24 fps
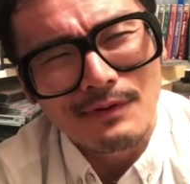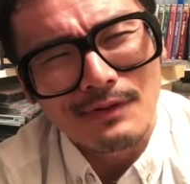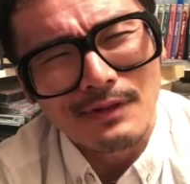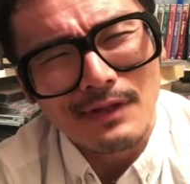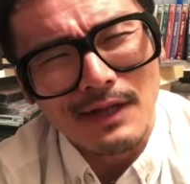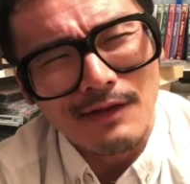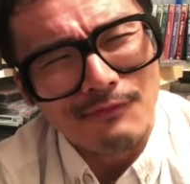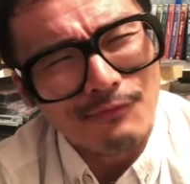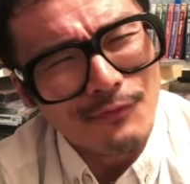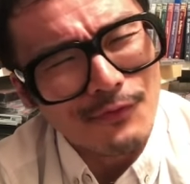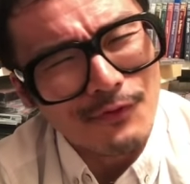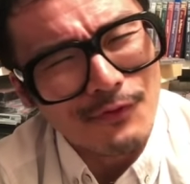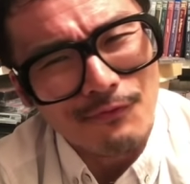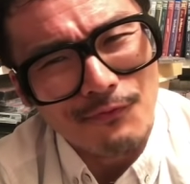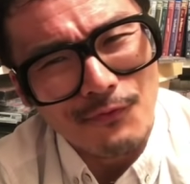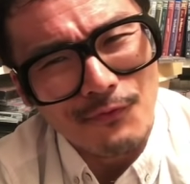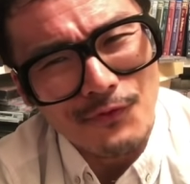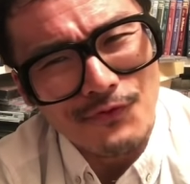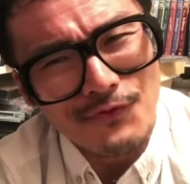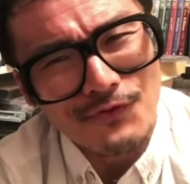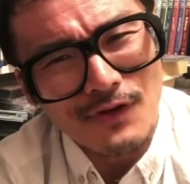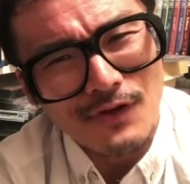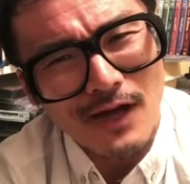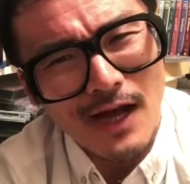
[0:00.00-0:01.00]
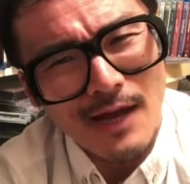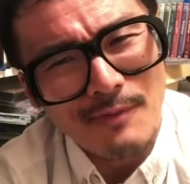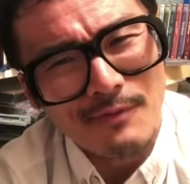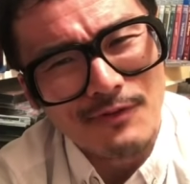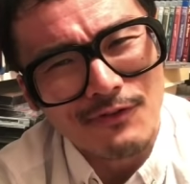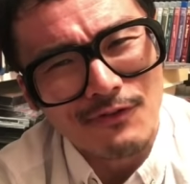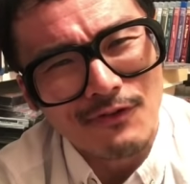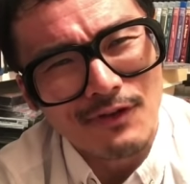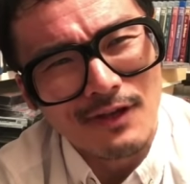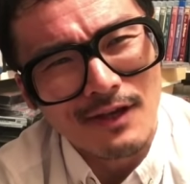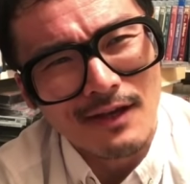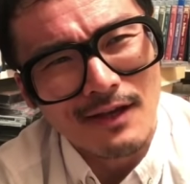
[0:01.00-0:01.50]
that for the first time
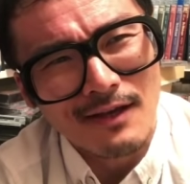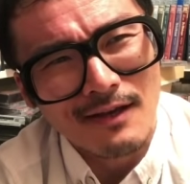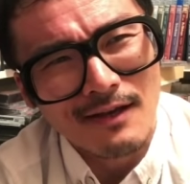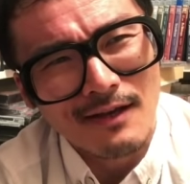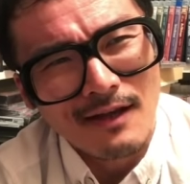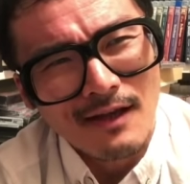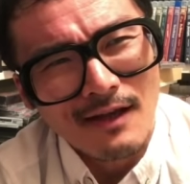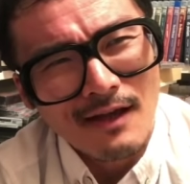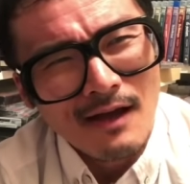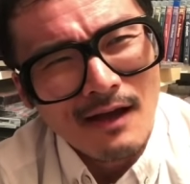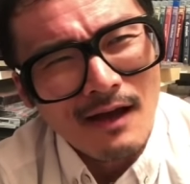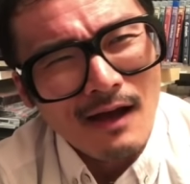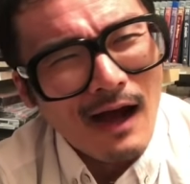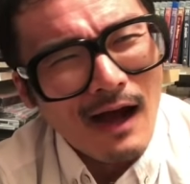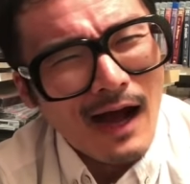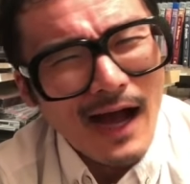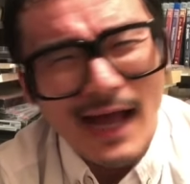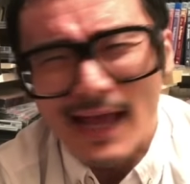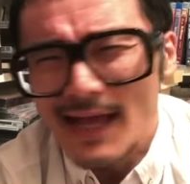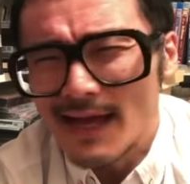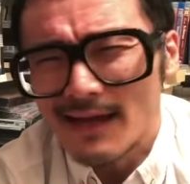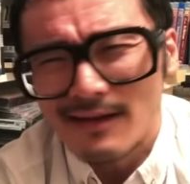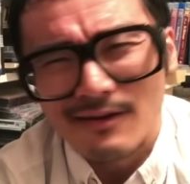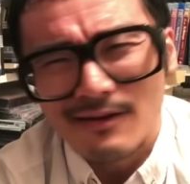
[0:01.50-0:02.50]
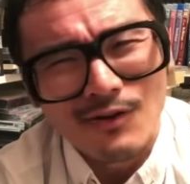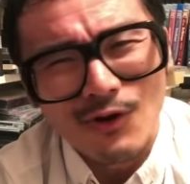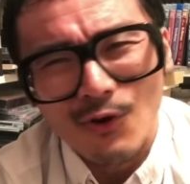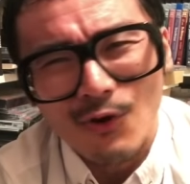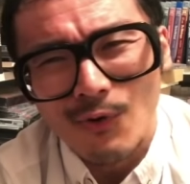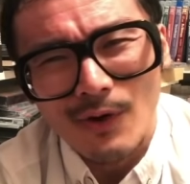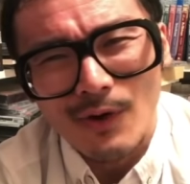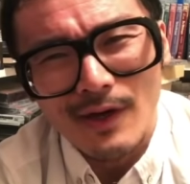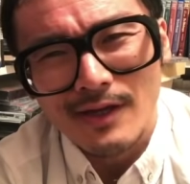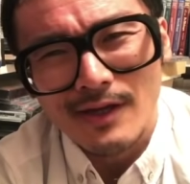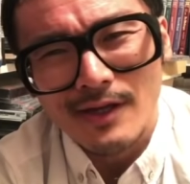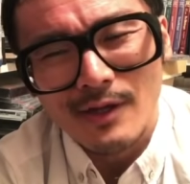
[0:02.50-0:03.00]
as a kid, I had
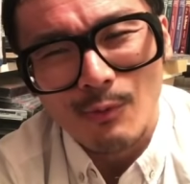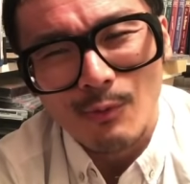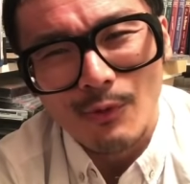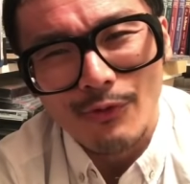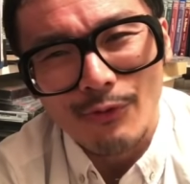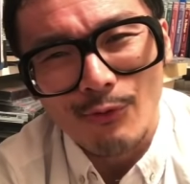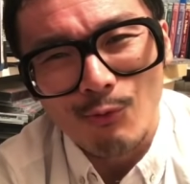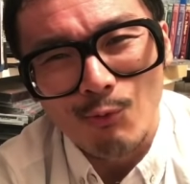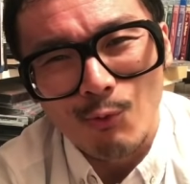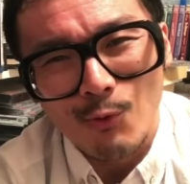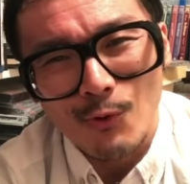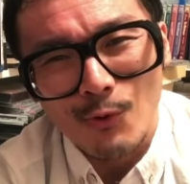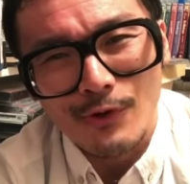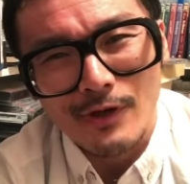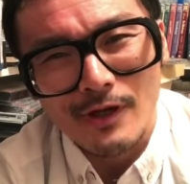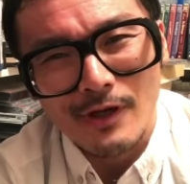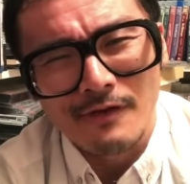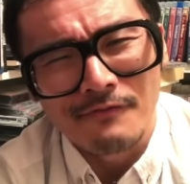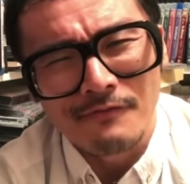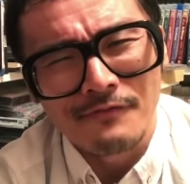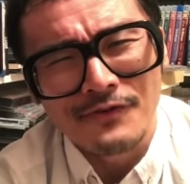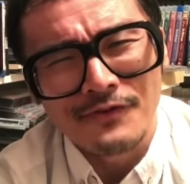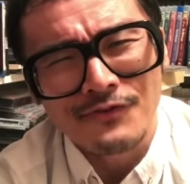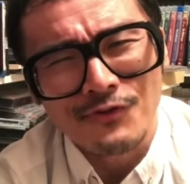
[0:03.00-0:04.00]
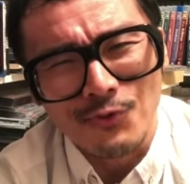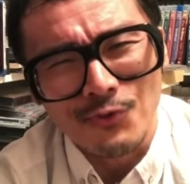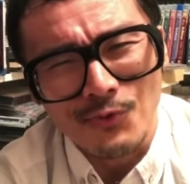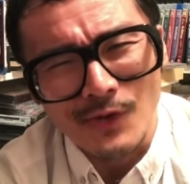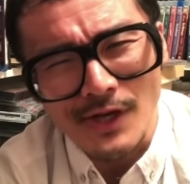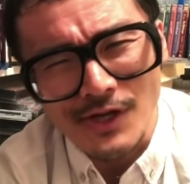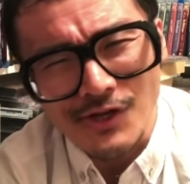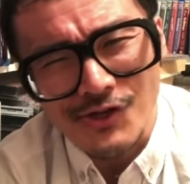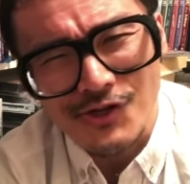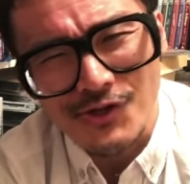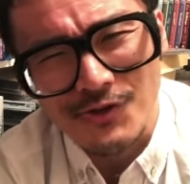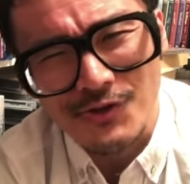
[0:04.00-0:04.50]
no idea what the word
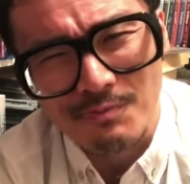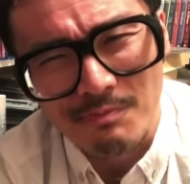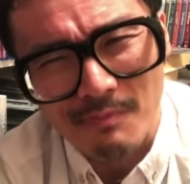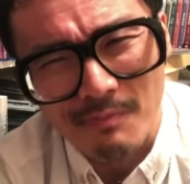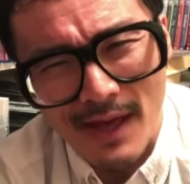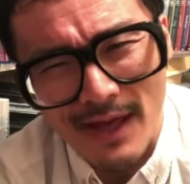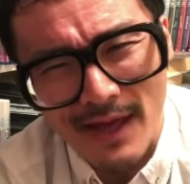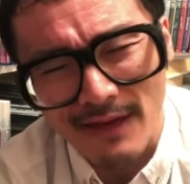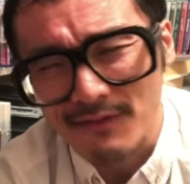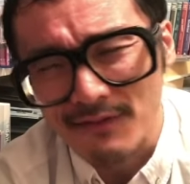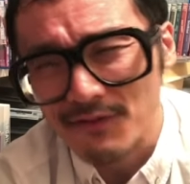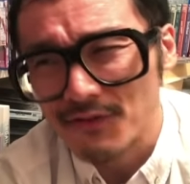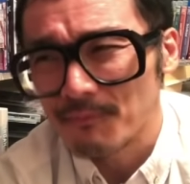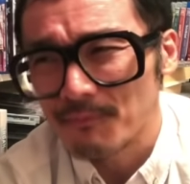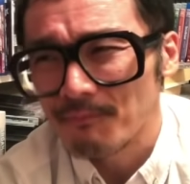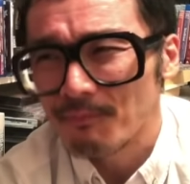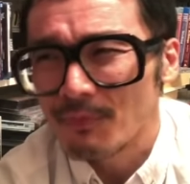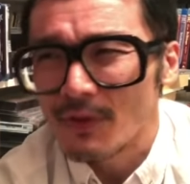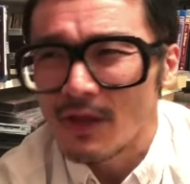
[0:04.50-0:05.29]
evisceration meant.